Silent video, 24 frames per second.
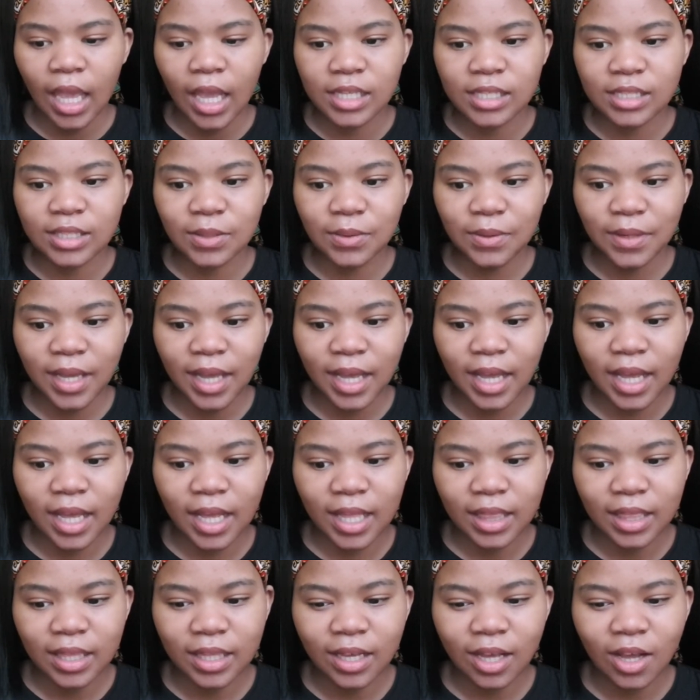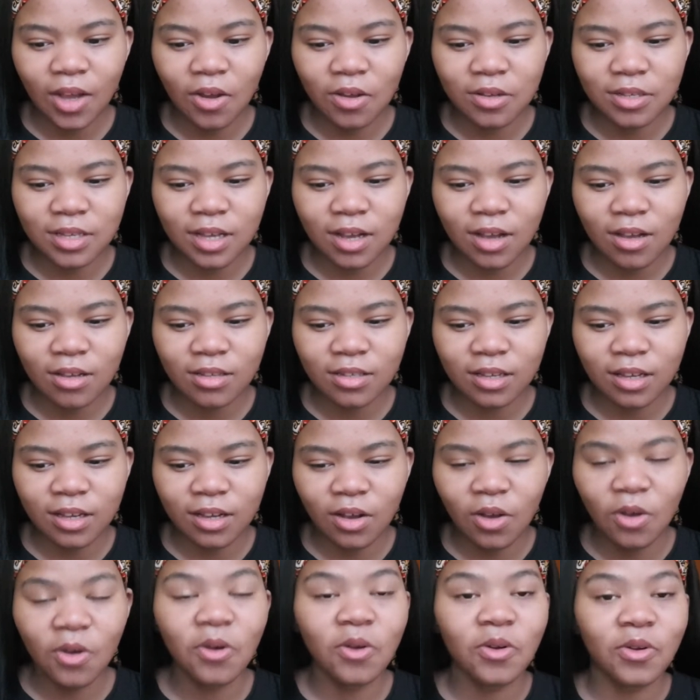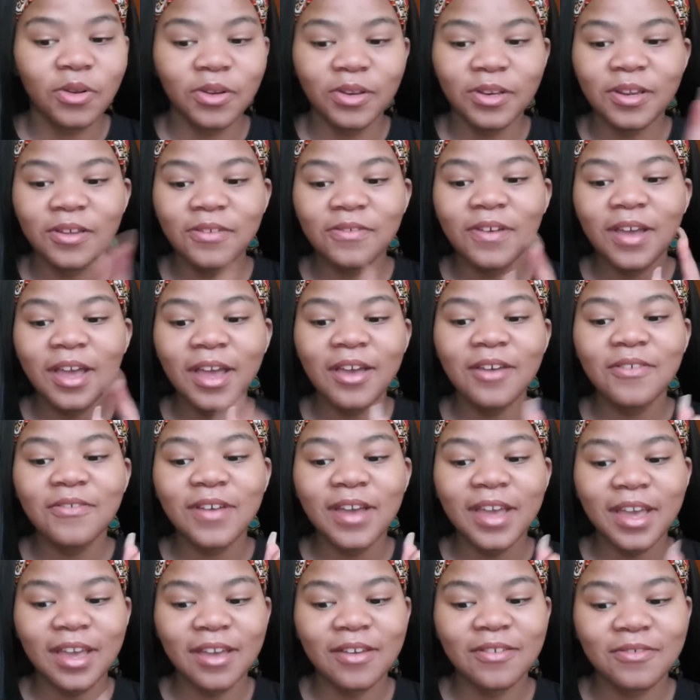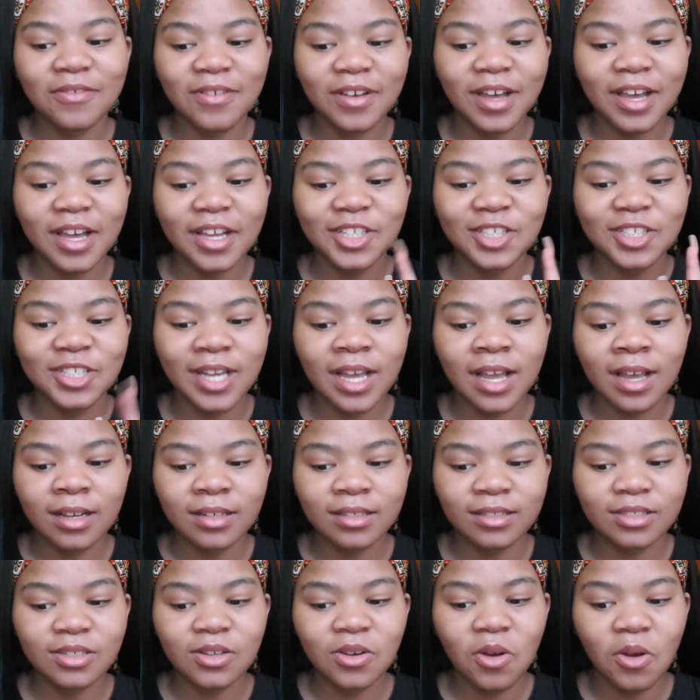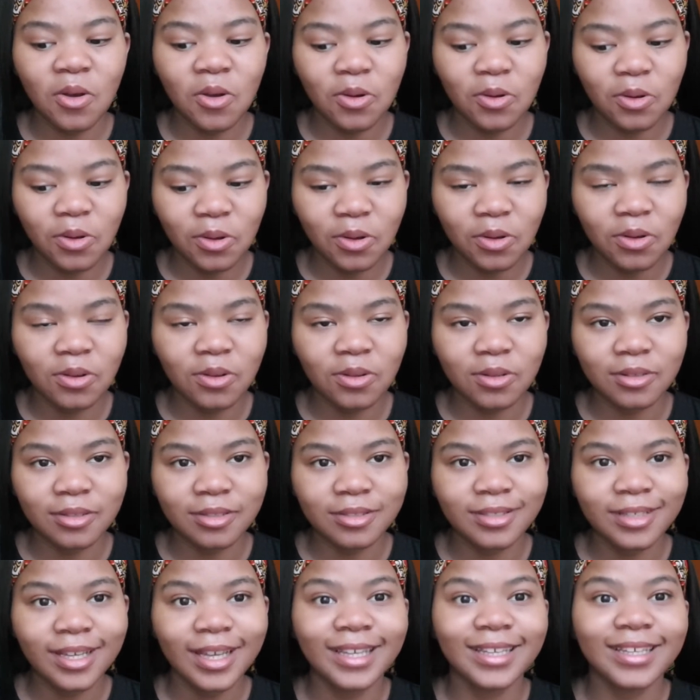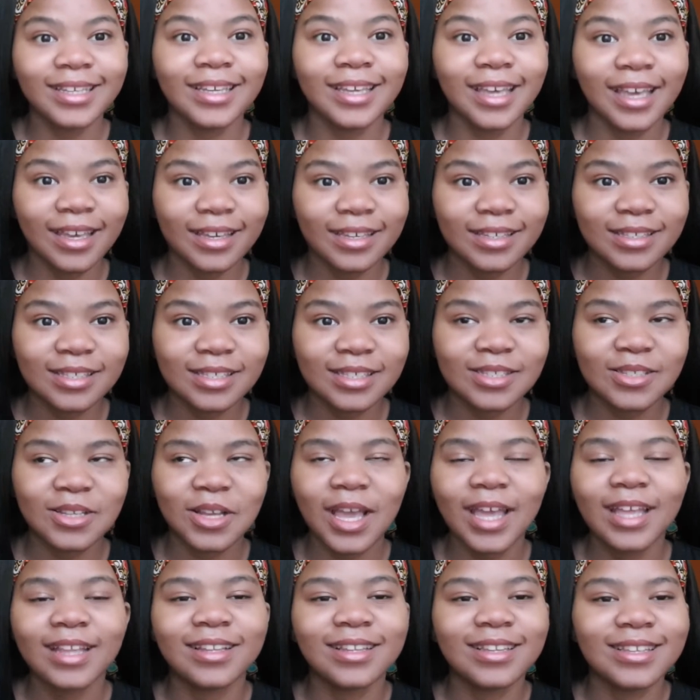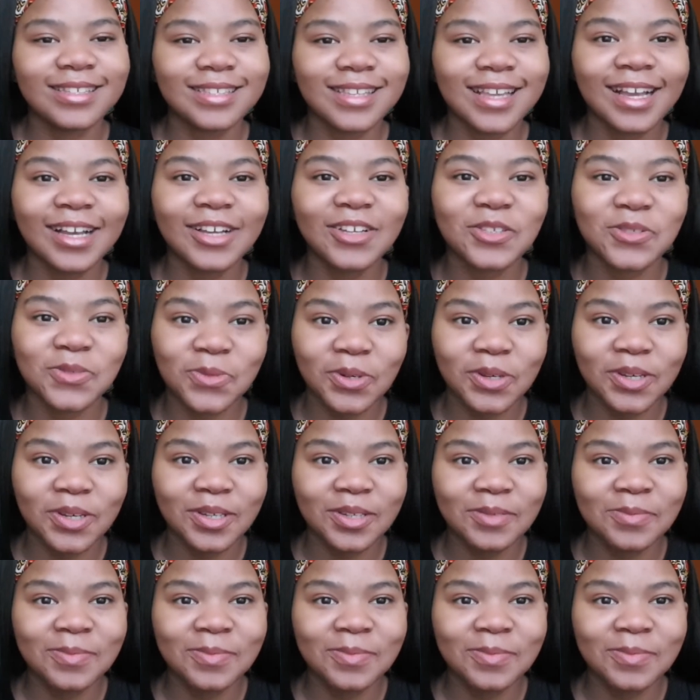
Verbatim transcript: So yeah, I think I, I oh never have I ever chugged alcohol. Yes, story